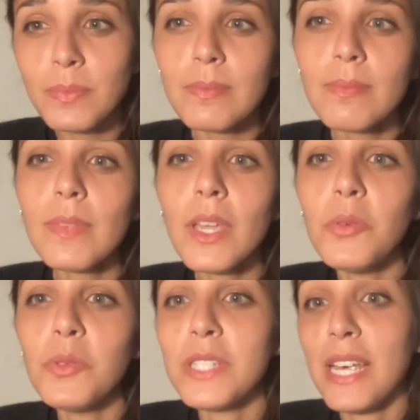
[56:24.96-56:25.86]
mm-hmm.
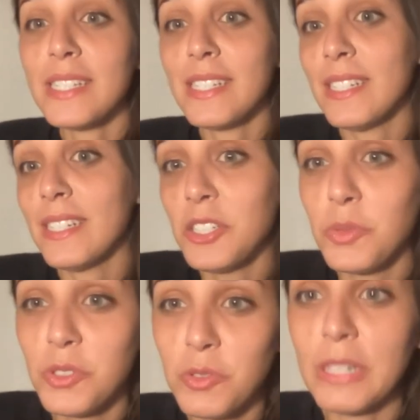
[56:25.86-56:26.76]
who says uh, she
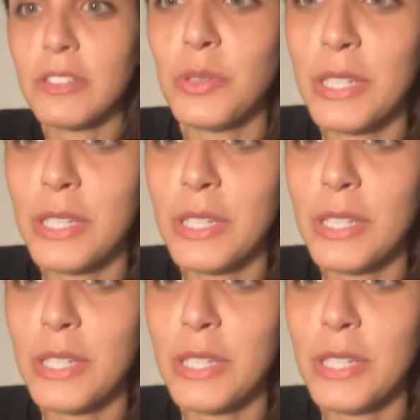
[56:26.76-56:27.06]
was thrilled